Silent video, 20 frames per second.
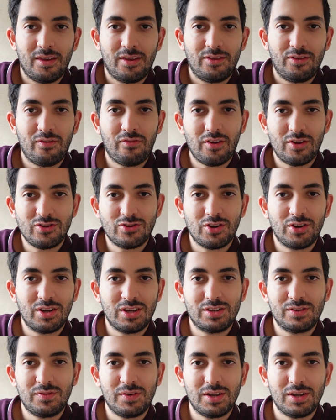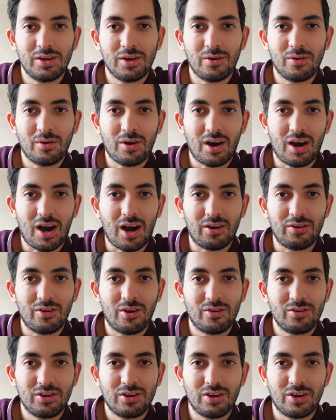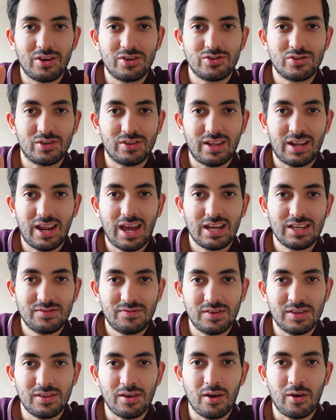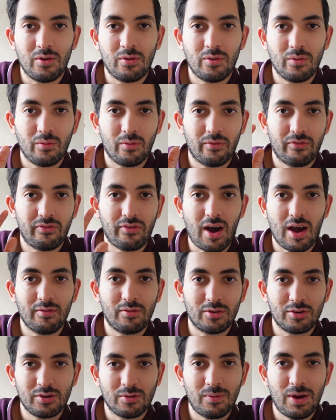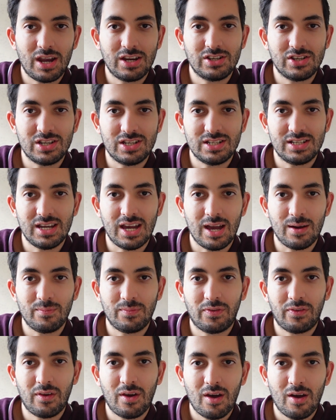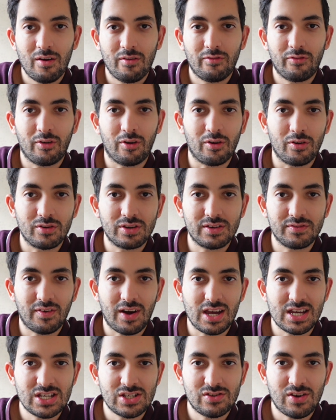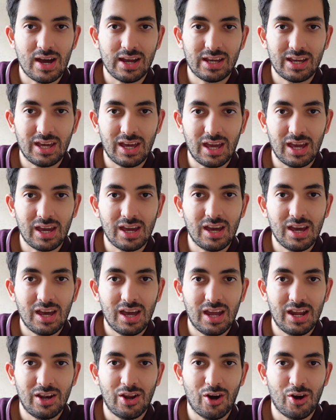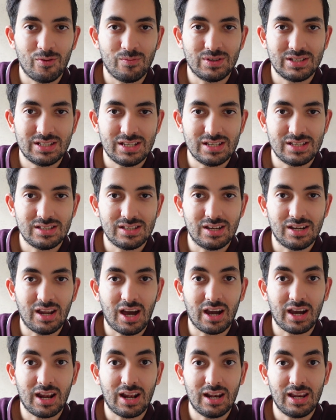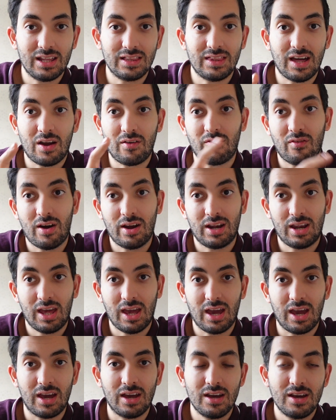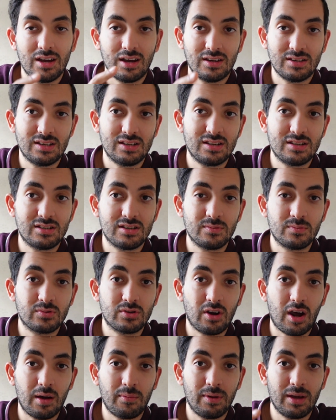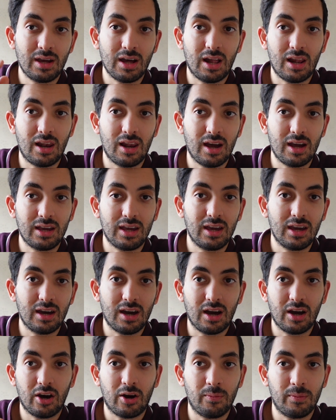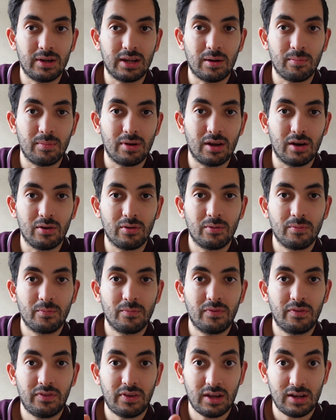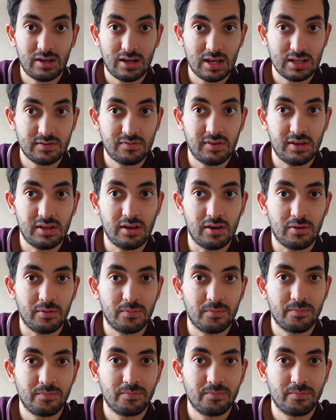If you enjoyed this video, I know you're going to enjoy the next video, 5 automation tips for device tracking in Home Assistant. I'm going to link that right here. Consider subscribing and liking and comment down below. See you in the next video.